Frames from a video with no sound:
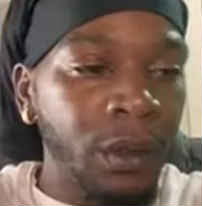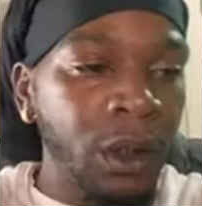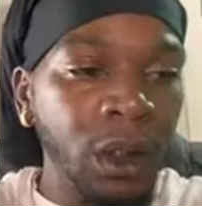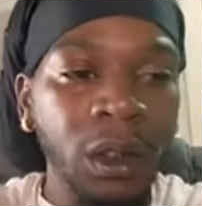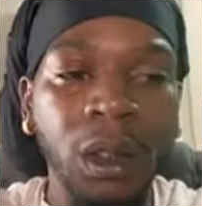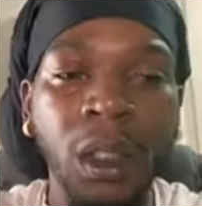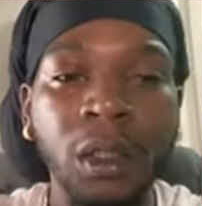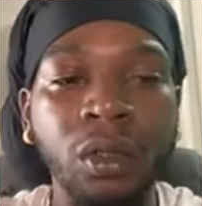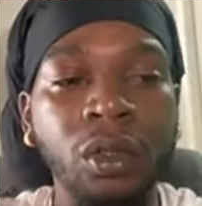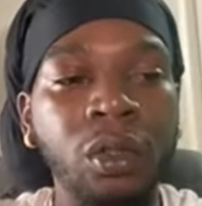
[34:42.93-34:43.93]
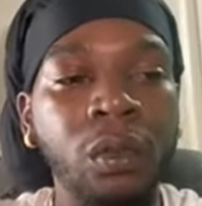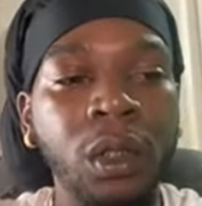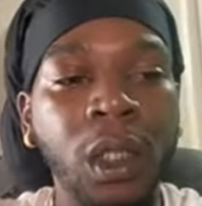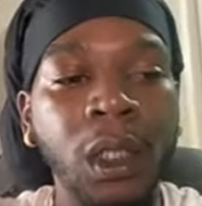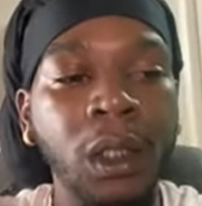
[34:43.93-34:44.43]
anything to do with
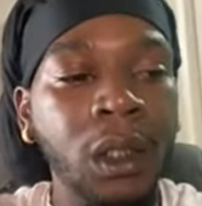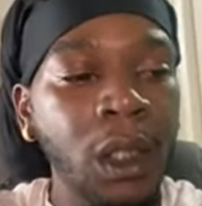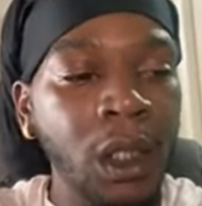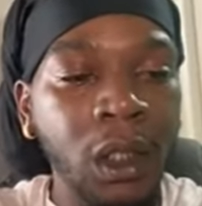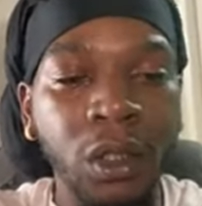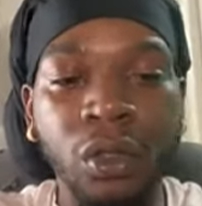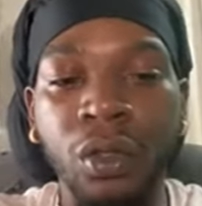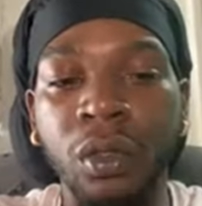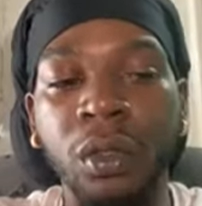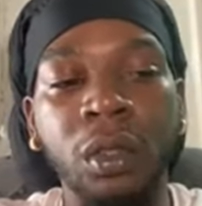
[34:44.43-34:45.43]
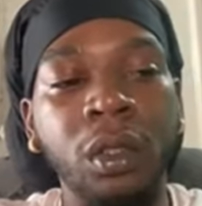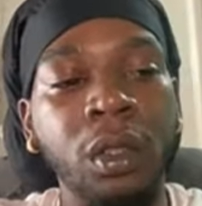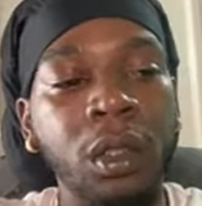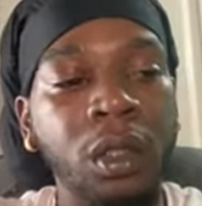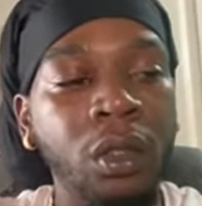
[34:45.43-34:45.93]
like kids
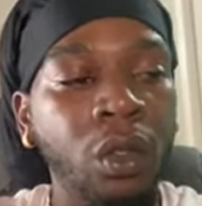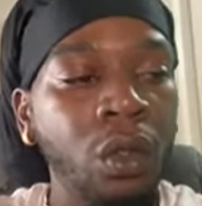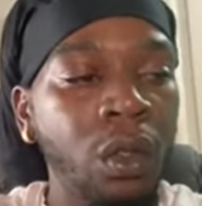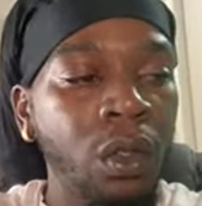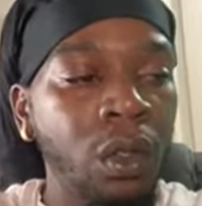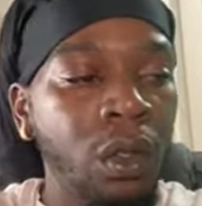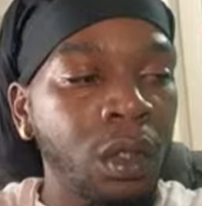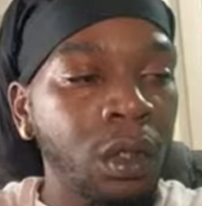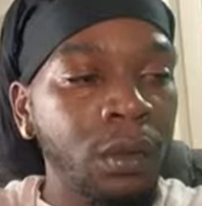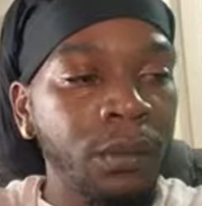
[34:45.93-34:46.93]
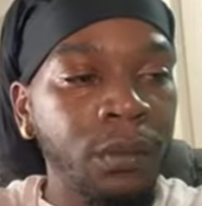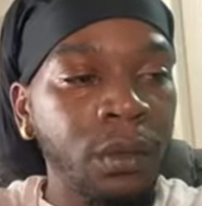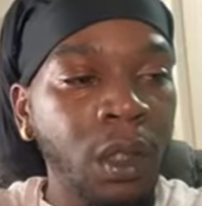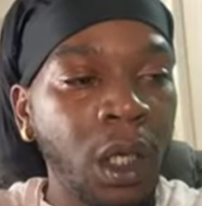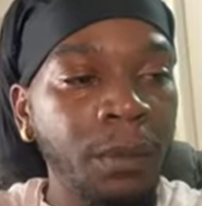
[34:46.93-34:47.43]
or, or,
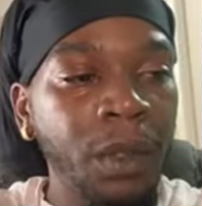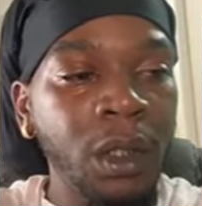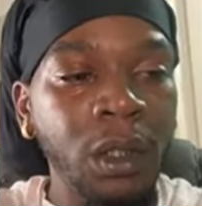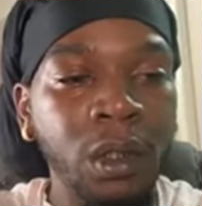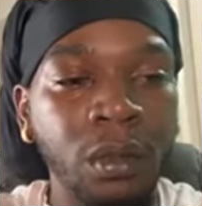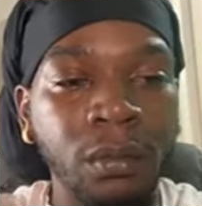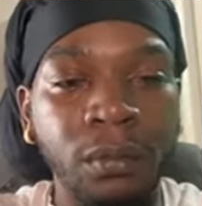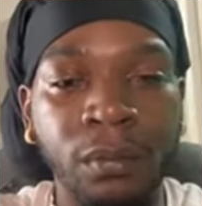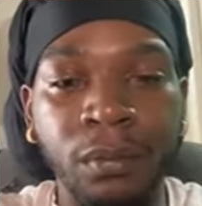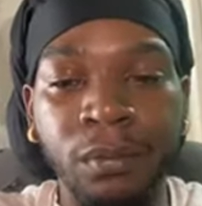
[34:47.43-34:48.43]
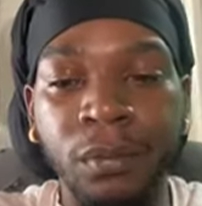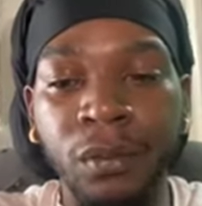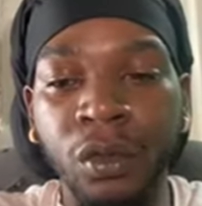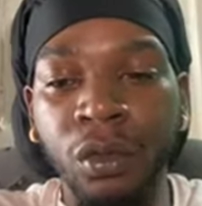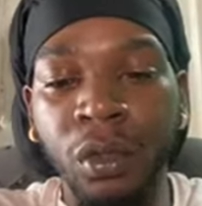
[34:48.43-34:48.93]
or I mean,
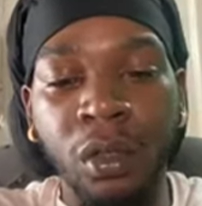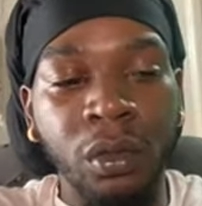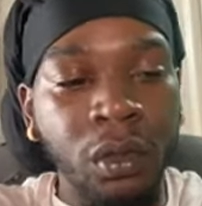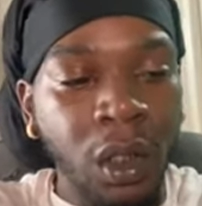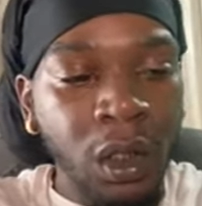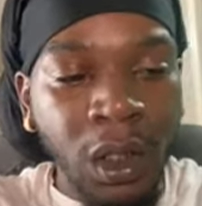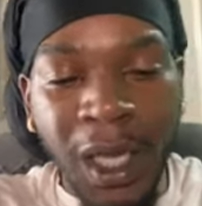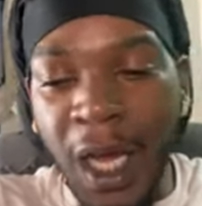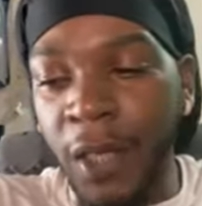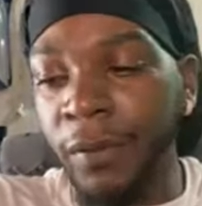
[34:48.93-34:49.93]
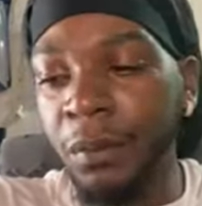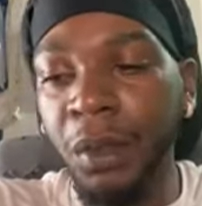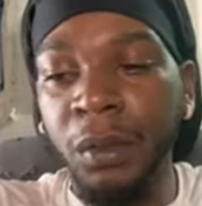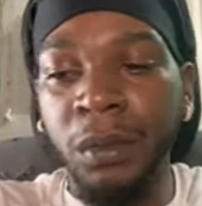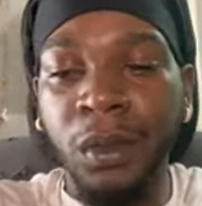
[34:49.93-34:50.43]
you know, unaliving
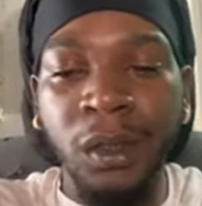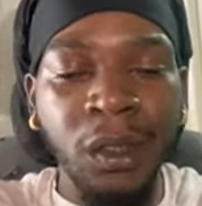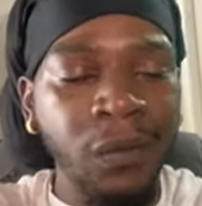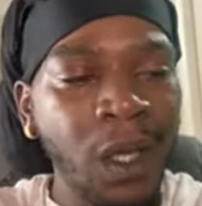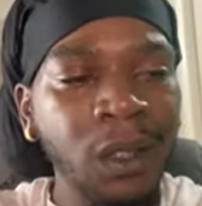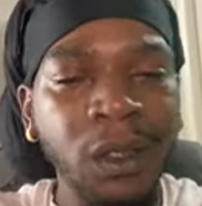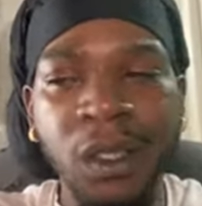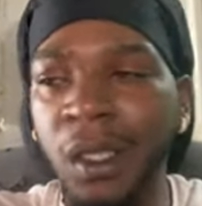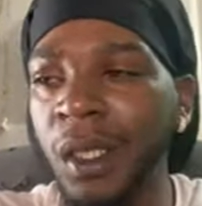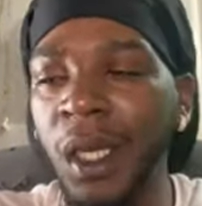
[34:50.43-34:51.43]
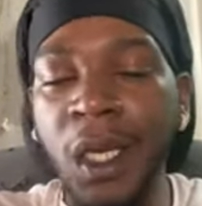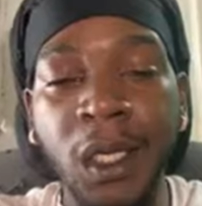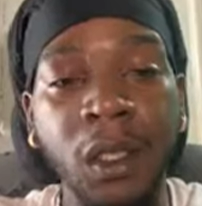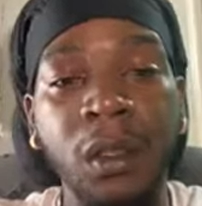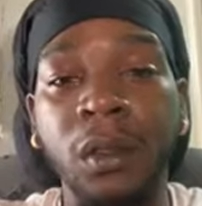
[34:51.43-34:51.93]
people and stuff like that, hey,